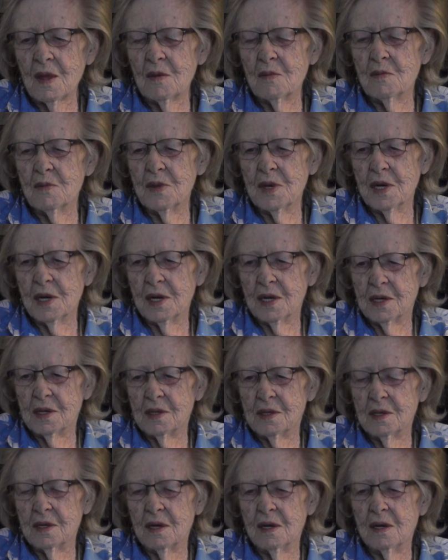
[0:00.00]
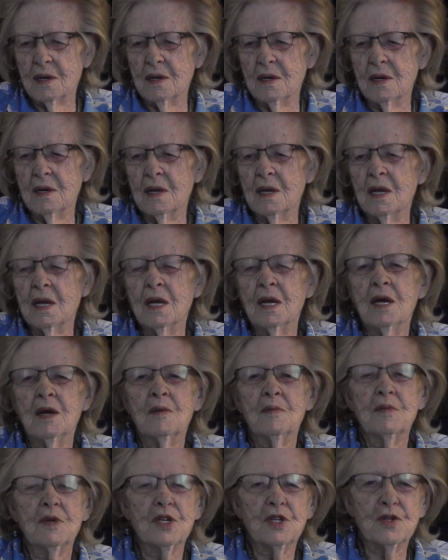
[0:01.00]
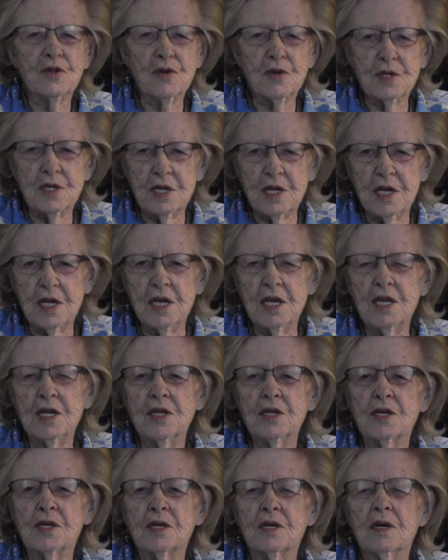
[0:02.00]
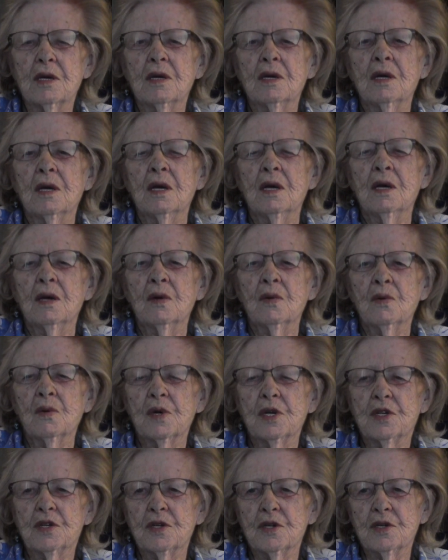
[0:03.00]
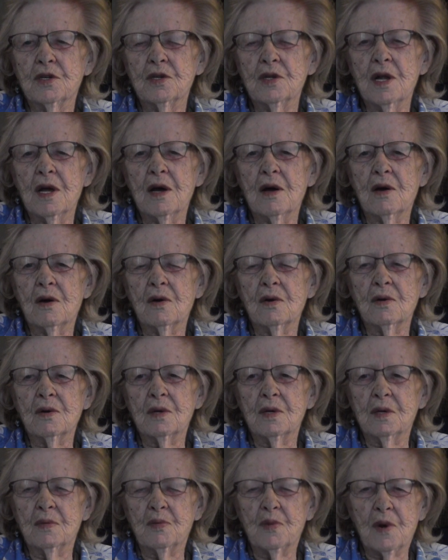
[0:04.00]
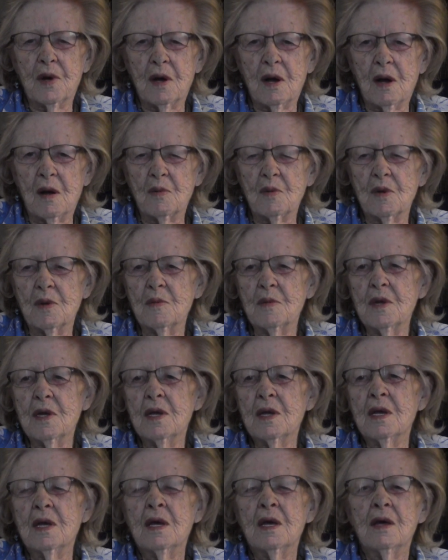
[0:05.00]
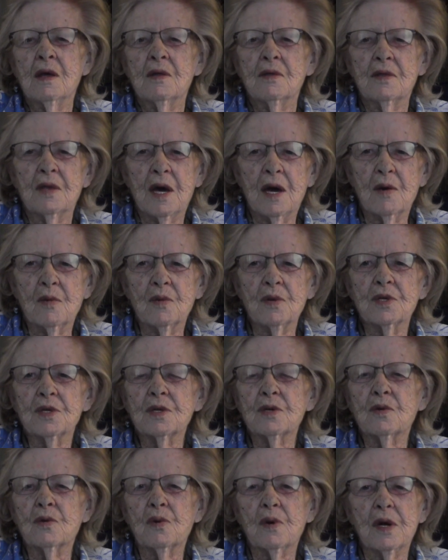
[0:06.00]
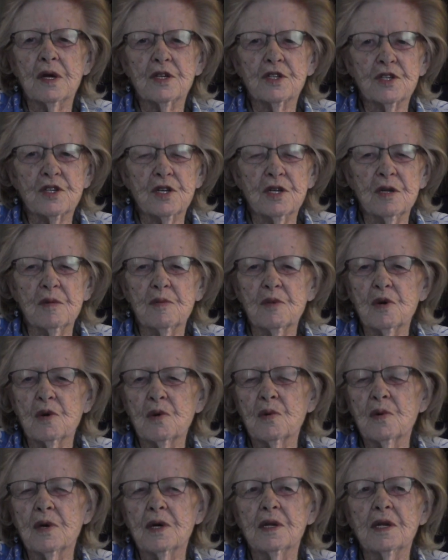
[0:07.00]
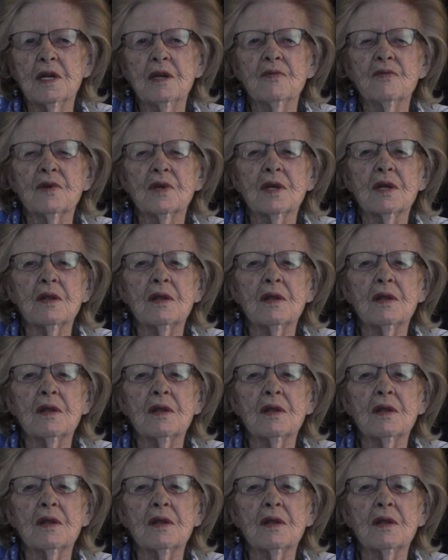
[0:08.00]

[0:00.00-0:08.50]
But Mr. T's, which is now a problem, that was a questionable one, even